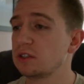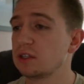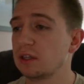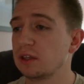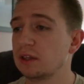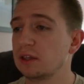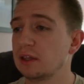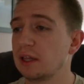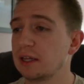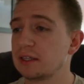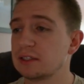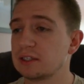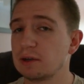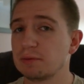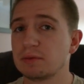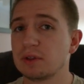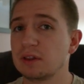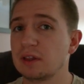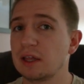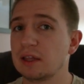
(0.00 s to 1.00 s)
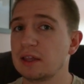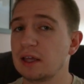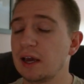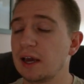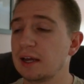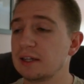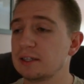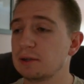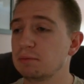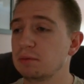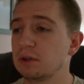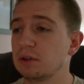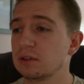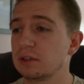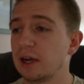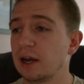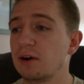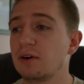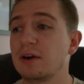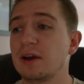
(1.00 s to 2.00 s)
and that's something that they had to build
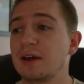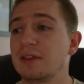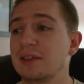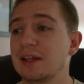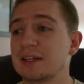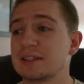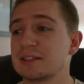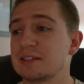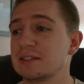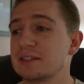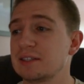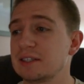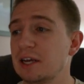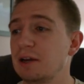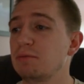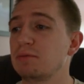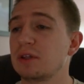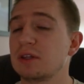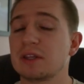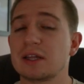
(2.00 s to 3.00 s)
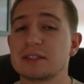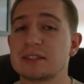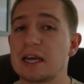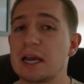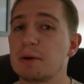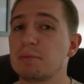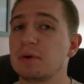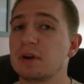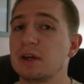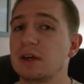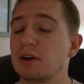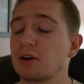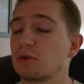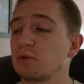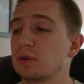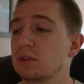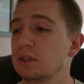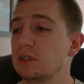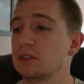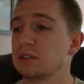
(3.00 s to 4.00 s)
out, and that's the same thing that's happening here
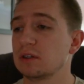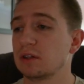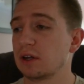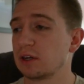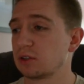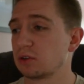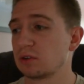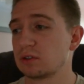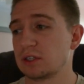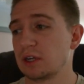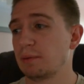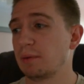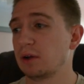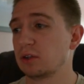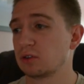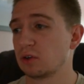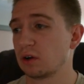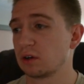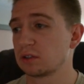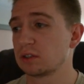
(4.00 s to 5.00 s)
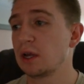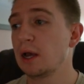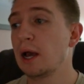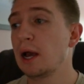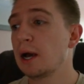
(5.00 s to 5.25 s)
with these electric semi-trucks.